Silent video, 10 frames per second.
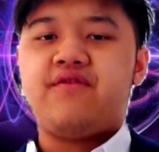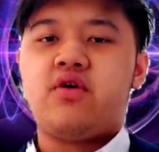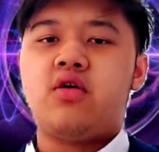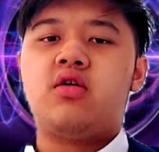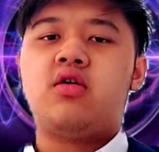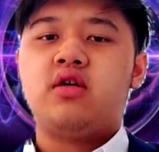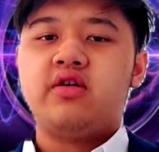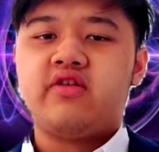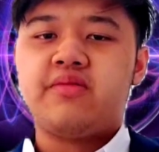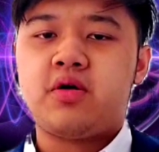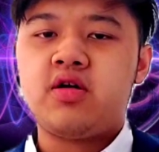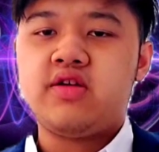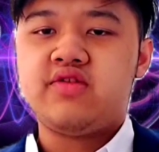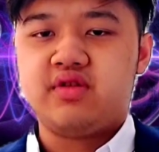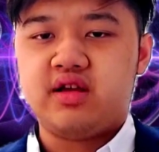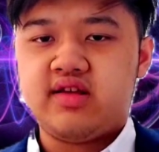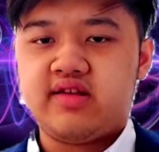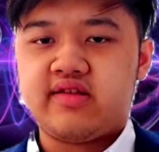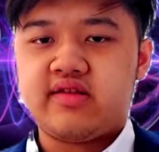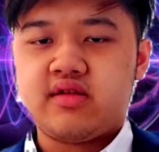For sport
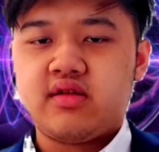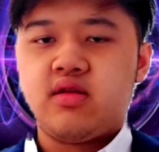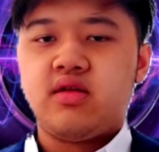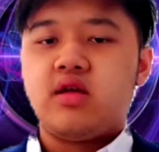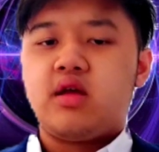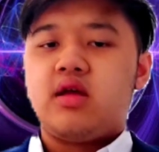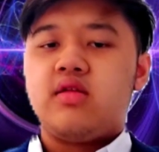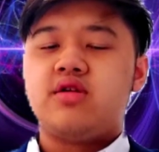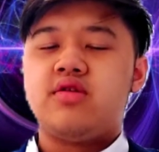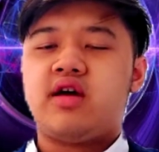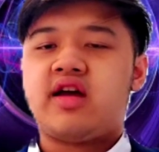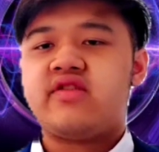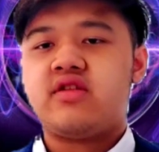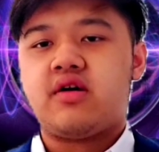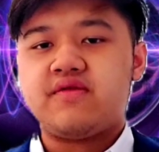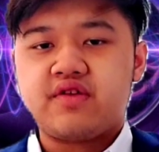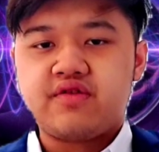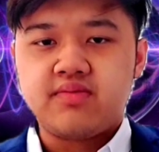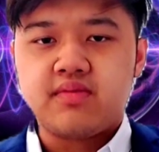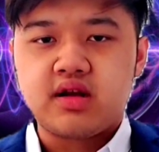injuries, the reaction of this
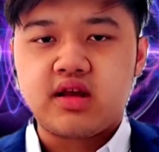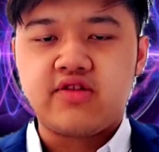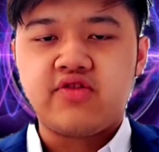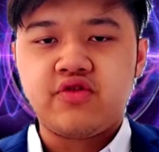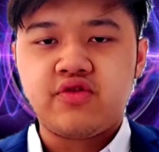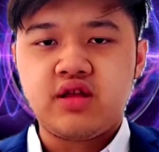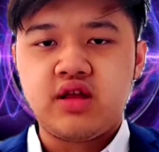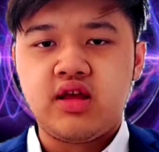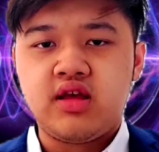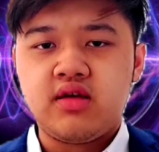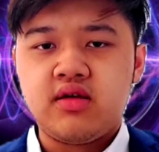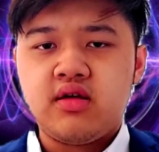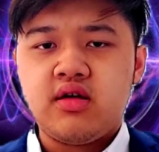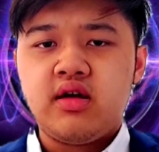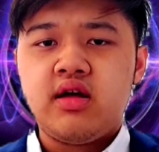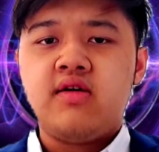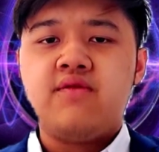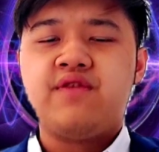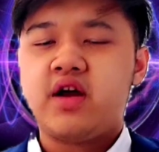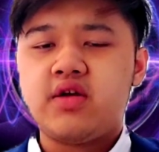treatment is usually
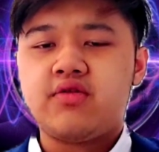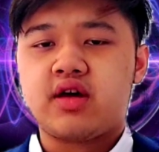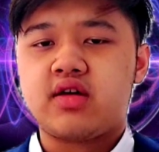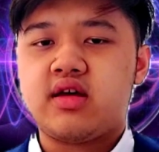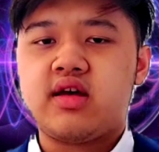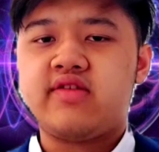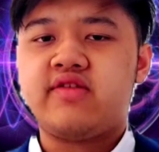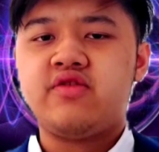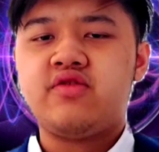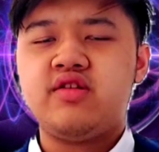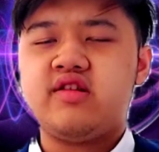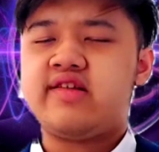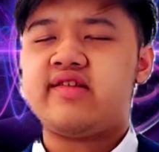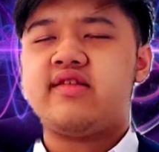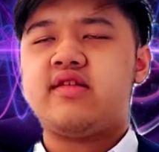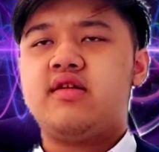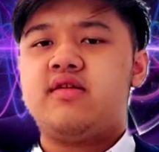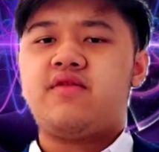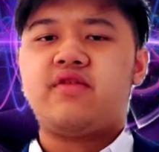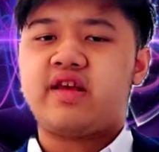very quick. It's usually just
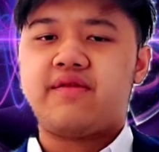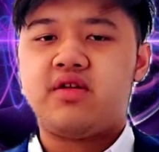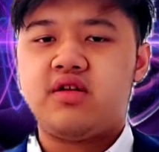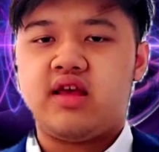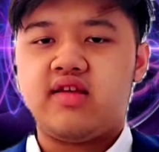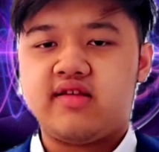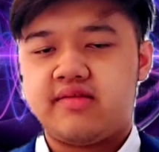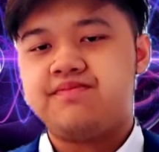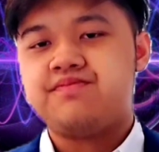for several days.